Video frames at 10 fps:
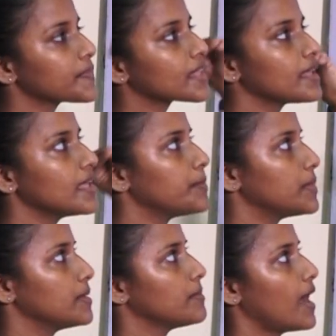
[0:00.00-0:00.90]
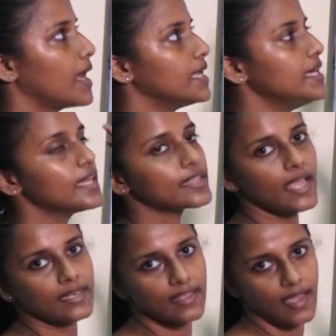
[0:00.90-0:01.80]
keep in mind
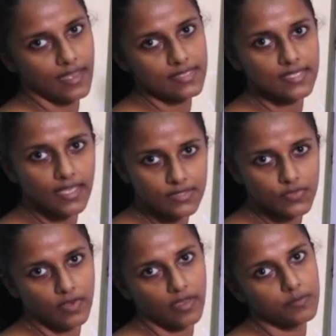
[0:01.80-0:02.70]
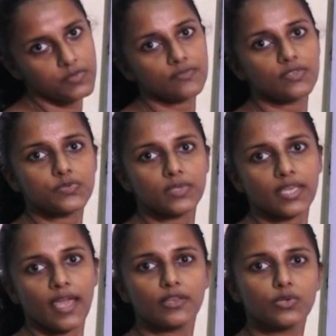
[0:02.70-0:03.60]
that there are 6 verbs which we
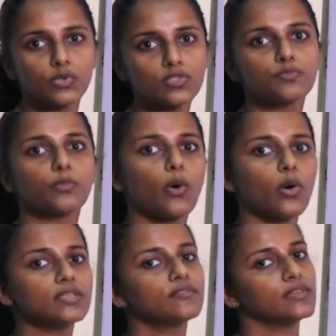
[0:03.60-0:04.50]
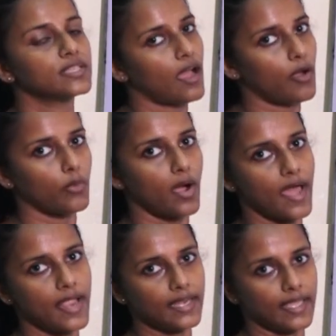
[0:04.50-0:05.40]
can use both with avoir
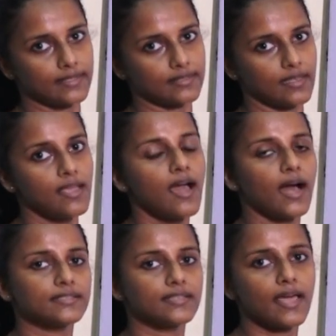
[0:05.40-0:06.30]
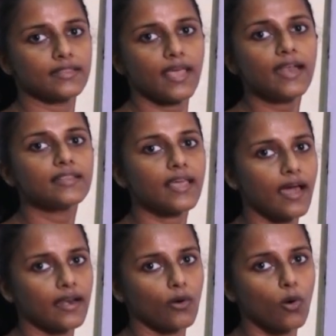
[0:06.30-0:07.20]
and être. Other than
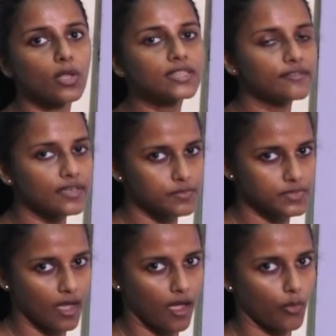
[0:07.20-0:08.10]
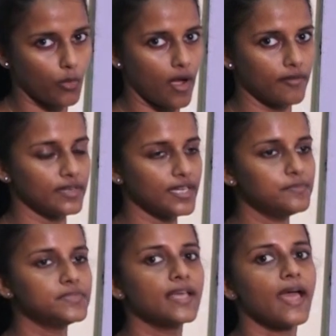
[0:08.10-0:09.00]
that, all the verbs are avoir
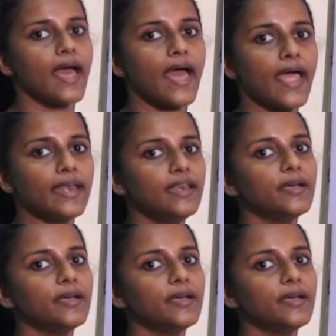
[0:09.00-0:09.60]
verbs, and